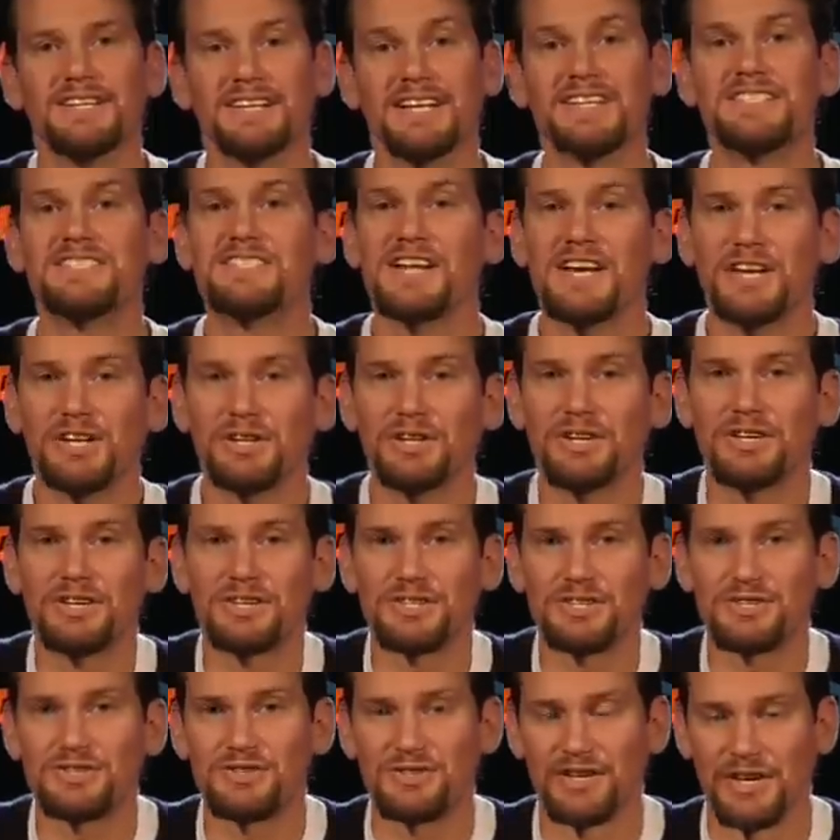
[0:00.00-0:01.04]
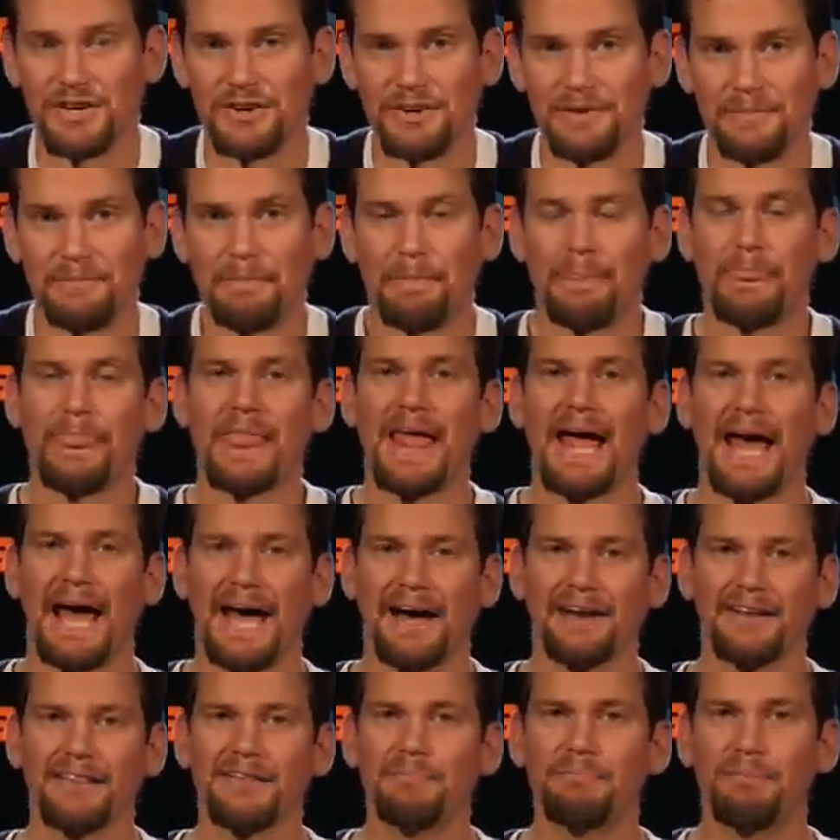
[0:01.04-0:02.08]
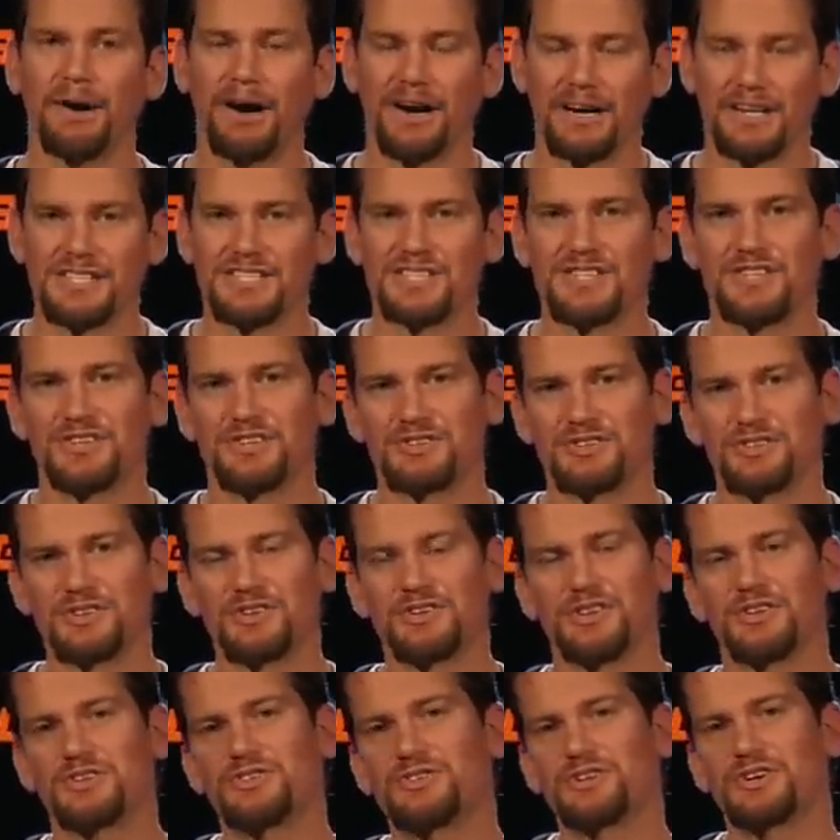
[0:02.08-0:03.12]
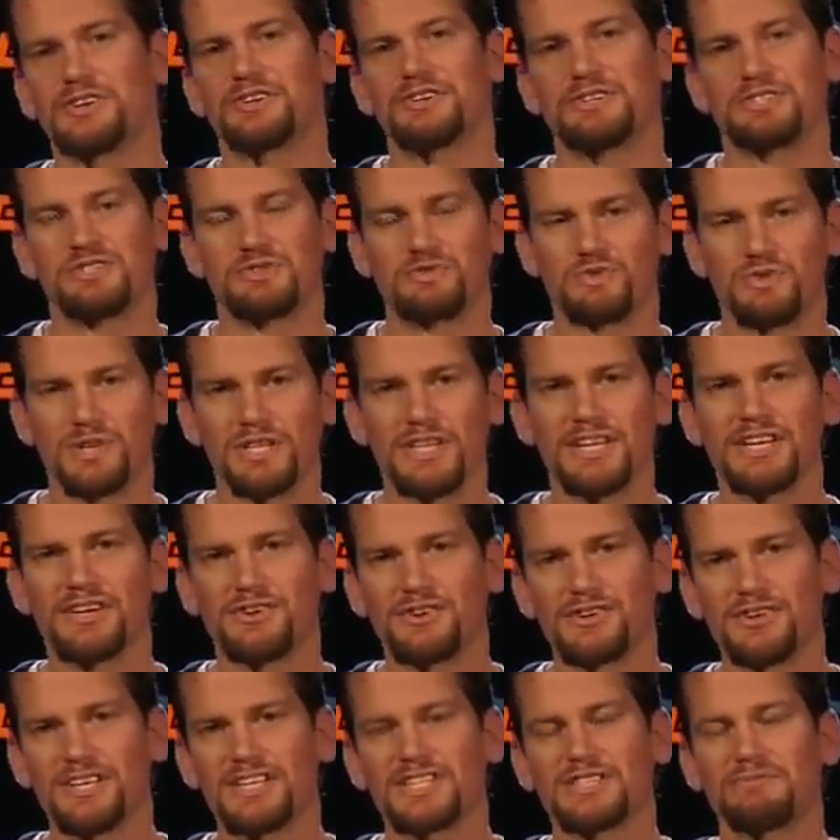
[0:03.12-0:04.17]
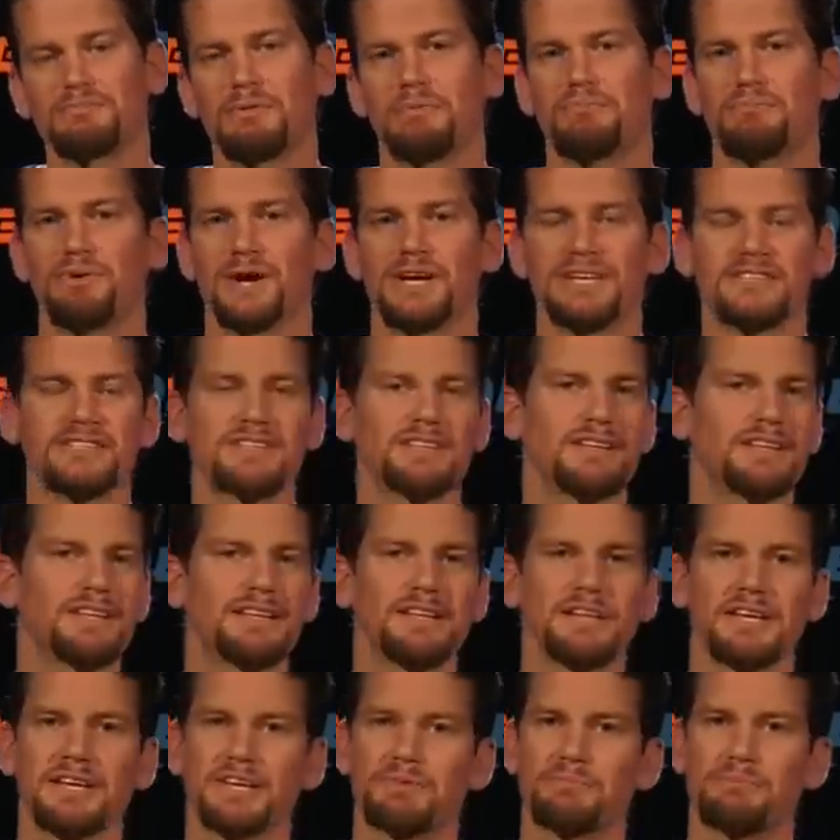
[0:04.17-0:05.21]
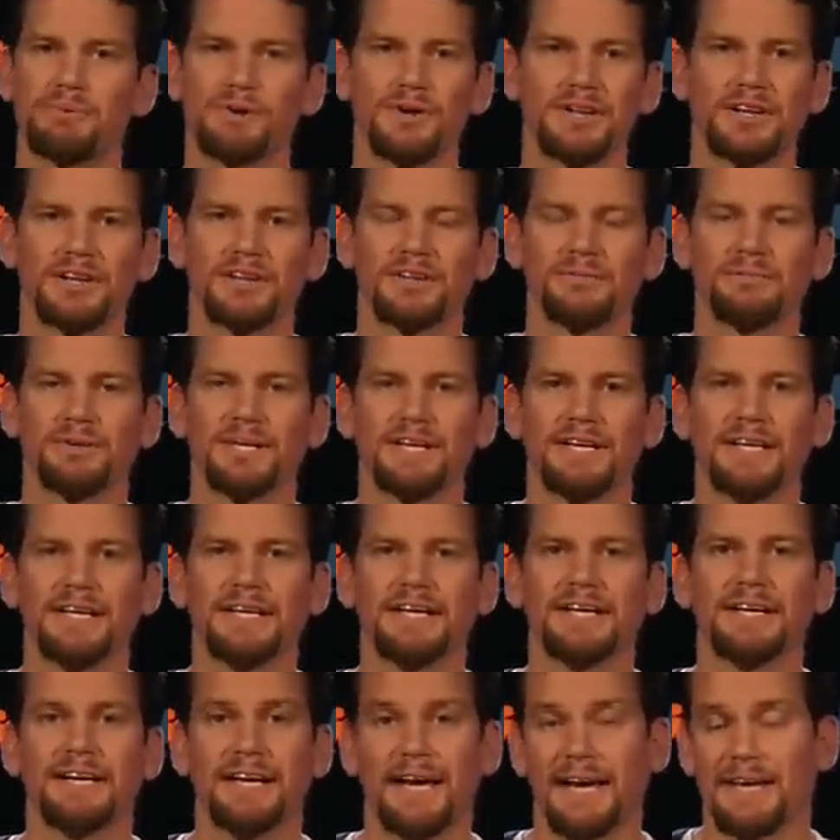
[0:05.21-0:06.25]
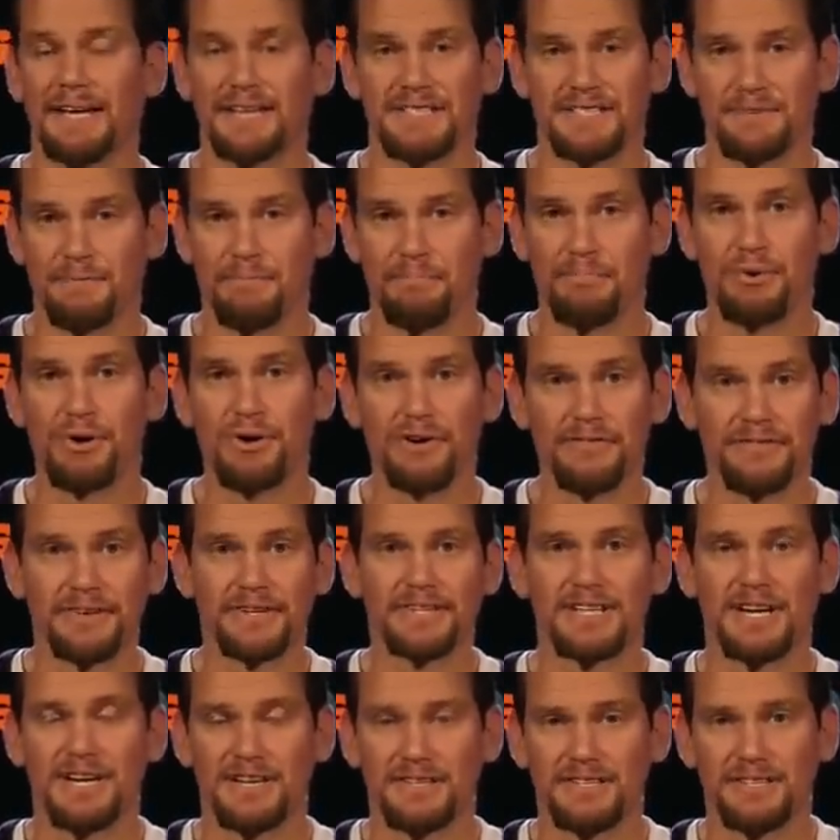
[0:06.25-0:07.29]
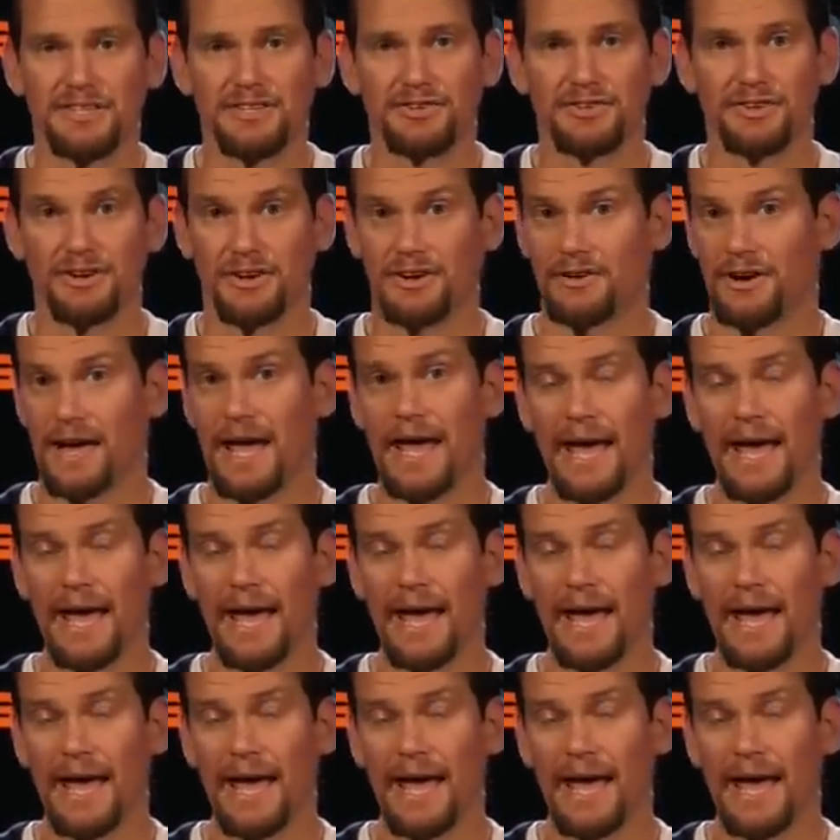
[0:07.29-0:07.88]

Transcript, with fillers: Let's take a look at the trigger. Out of the box, the, tr the trigger is really crisp, breaks cleanly and predictably, and is a perfect hunting trigger.